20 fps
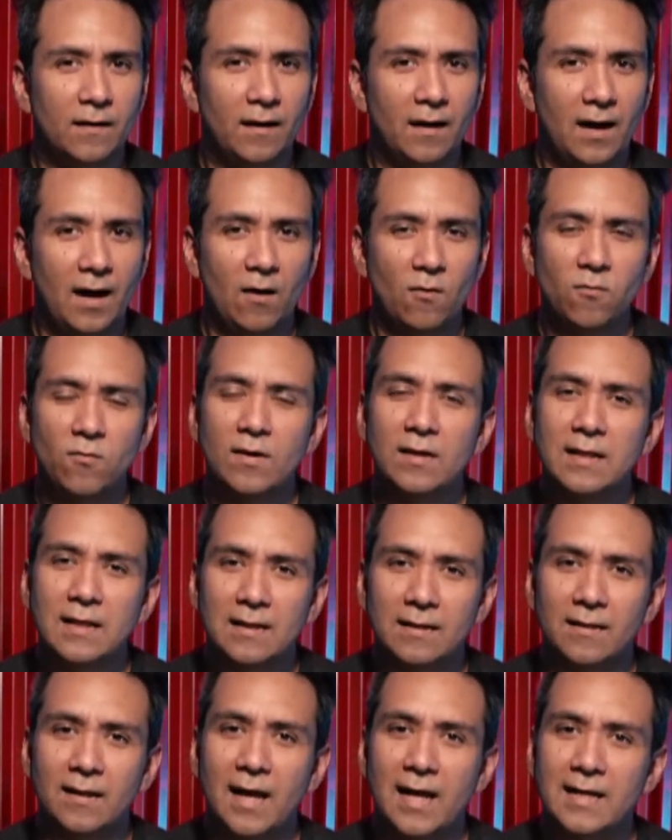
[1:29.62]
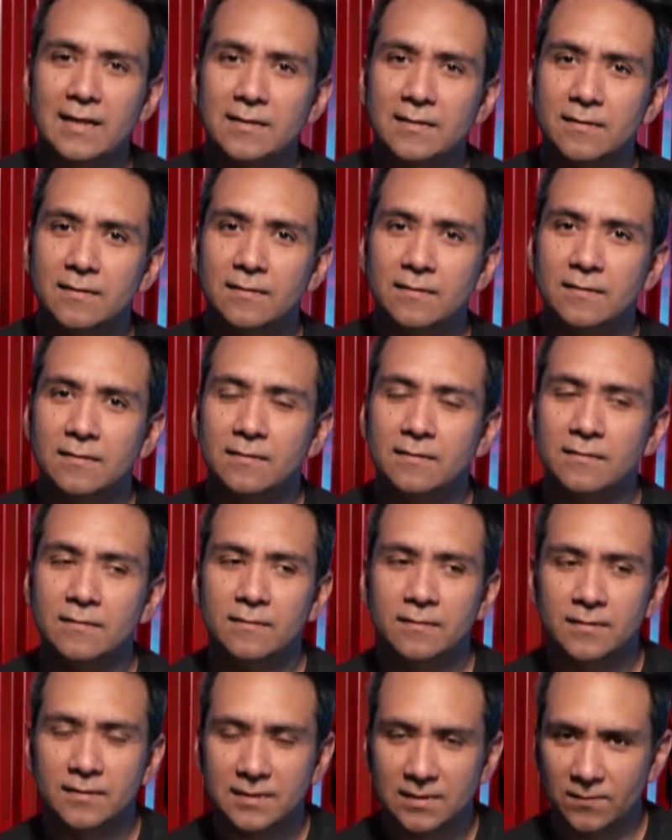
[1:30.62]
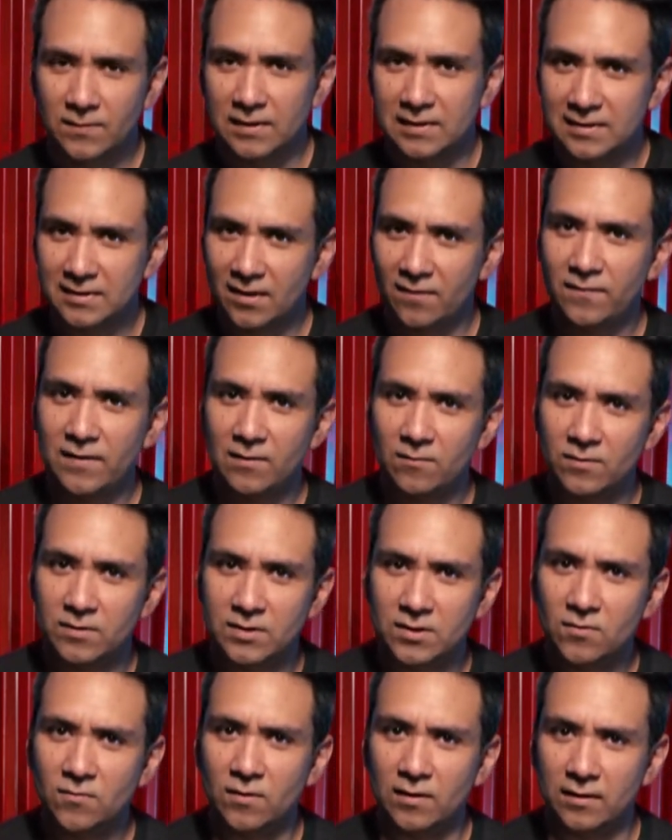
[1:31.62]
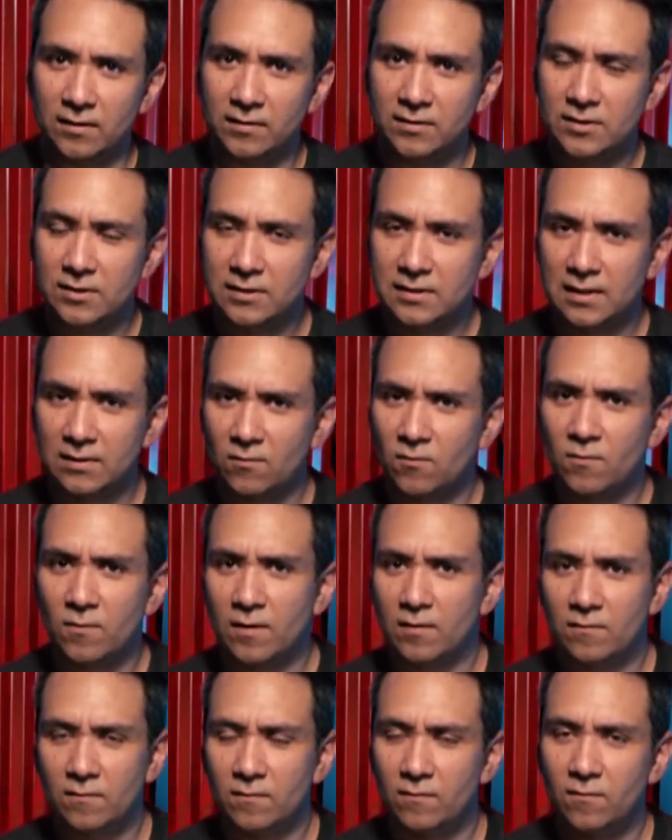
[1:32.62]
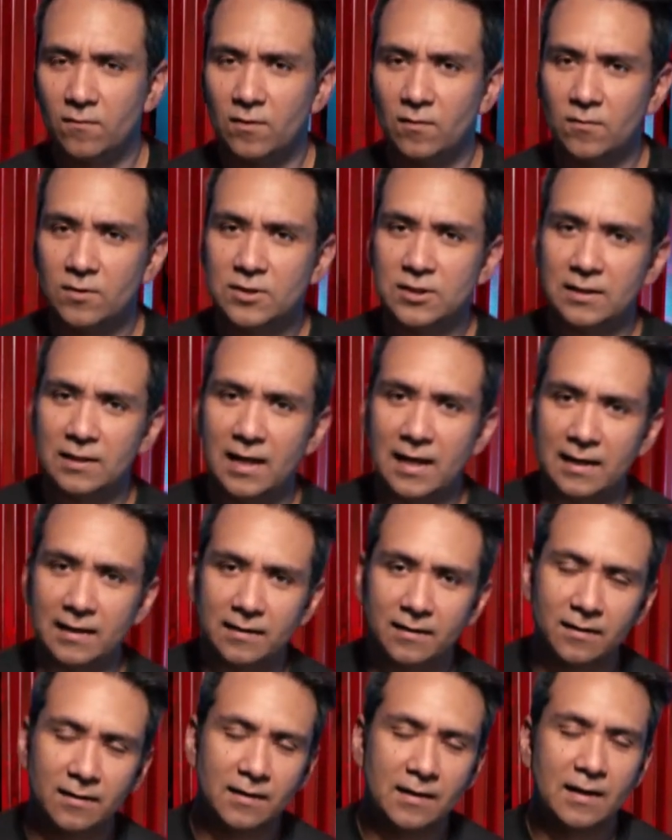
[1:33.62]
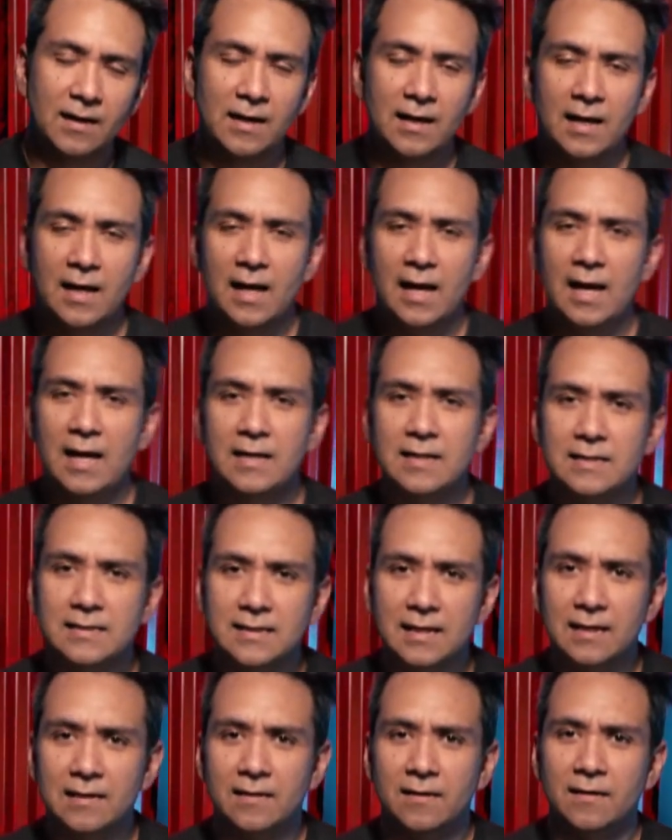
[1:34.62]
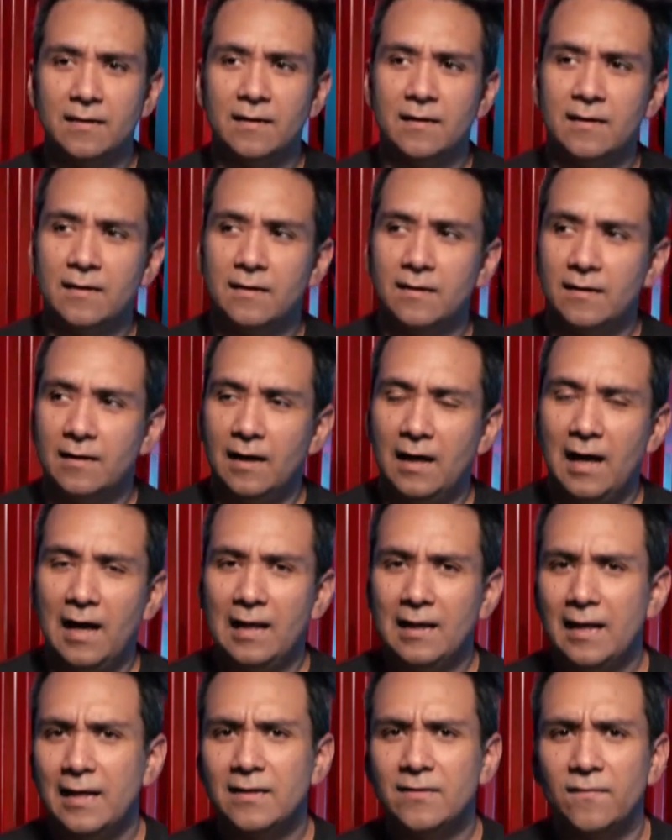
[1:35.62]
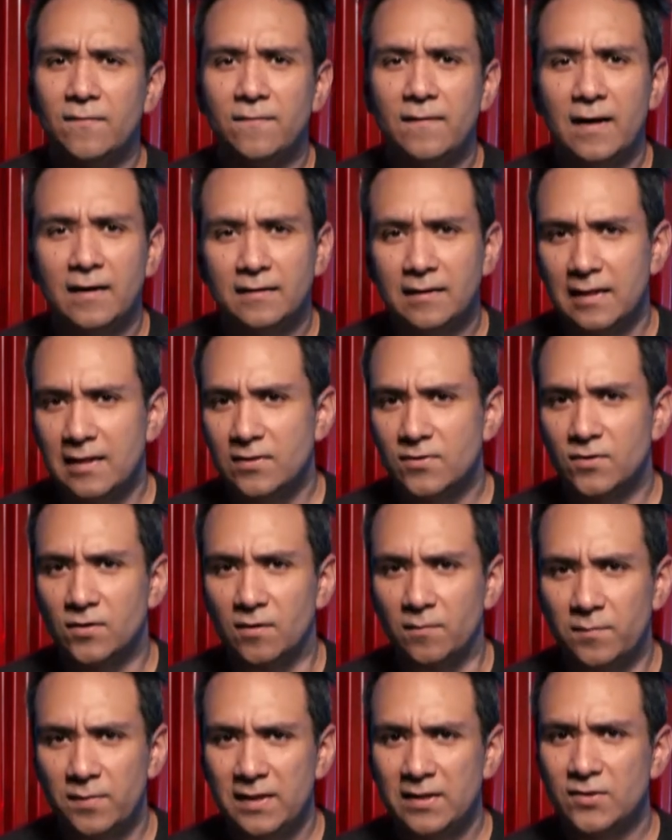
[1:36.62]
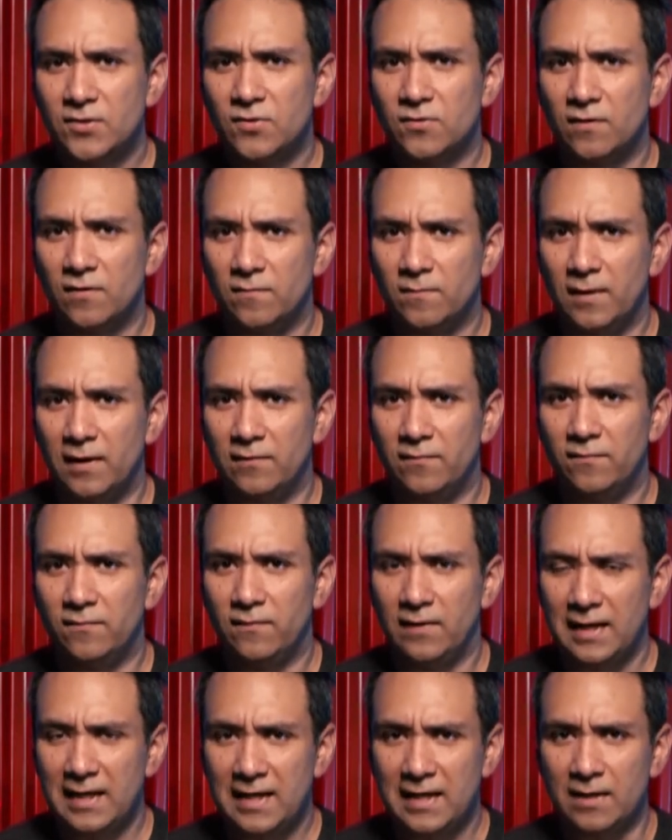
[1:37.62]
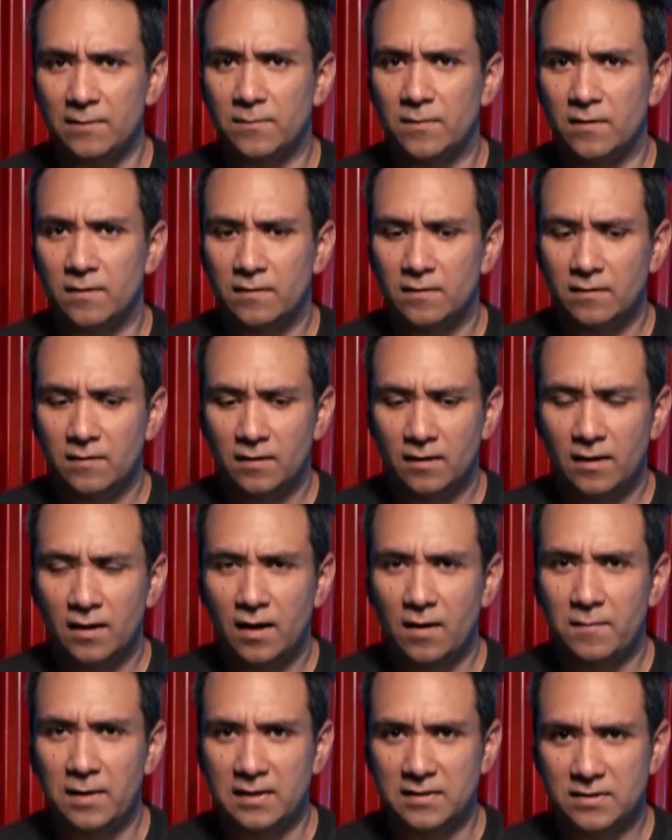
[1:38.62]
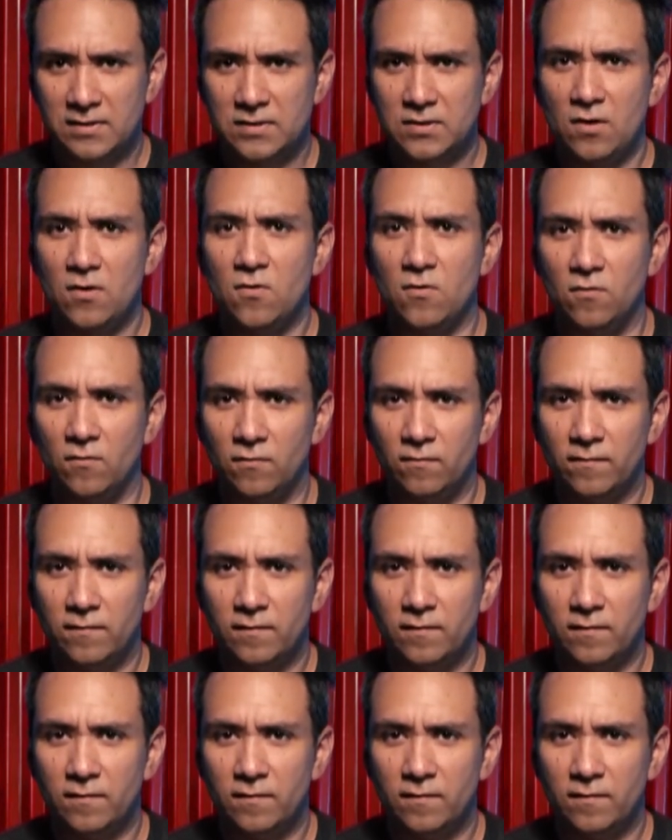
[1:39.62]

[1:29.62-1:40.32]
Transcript: I really liked some of the stuff he was doing." And she's like, "Well, what would you like?" And he said, "I like the fact that he took a picture of my flame on my stove."